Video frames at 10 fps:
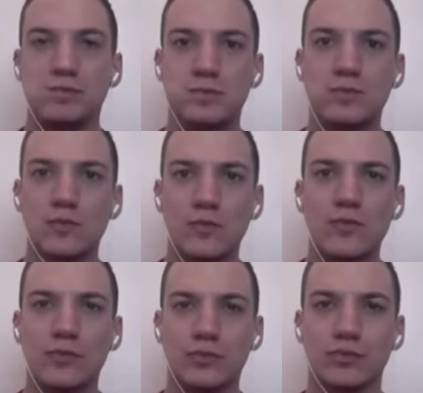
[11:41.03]

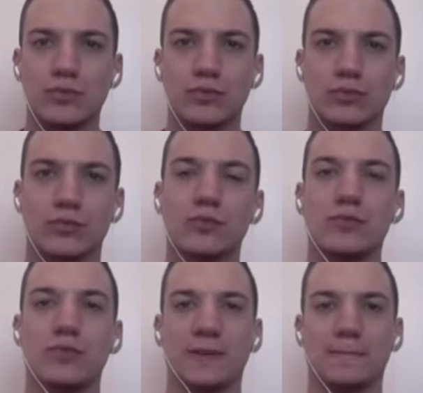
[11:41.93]

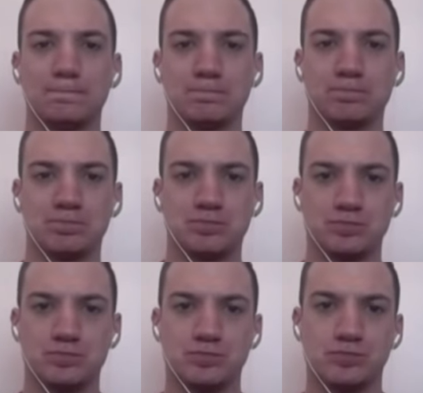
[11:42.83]

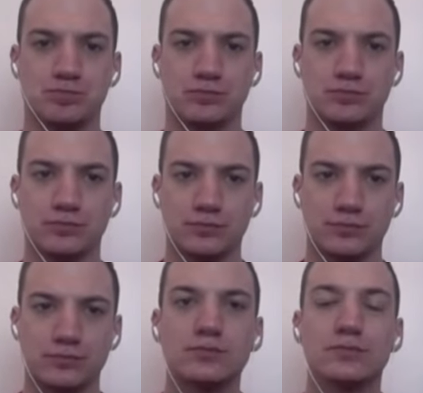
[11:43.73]

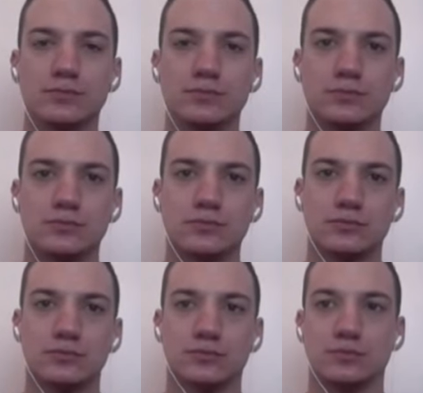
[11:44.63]

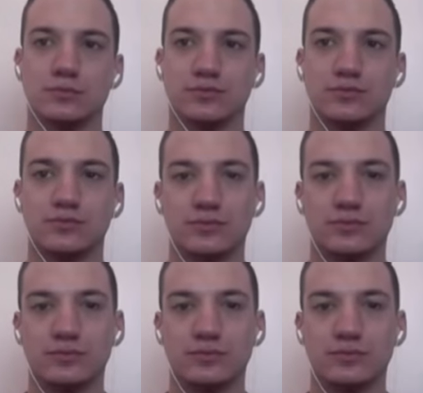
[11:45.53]
(silent)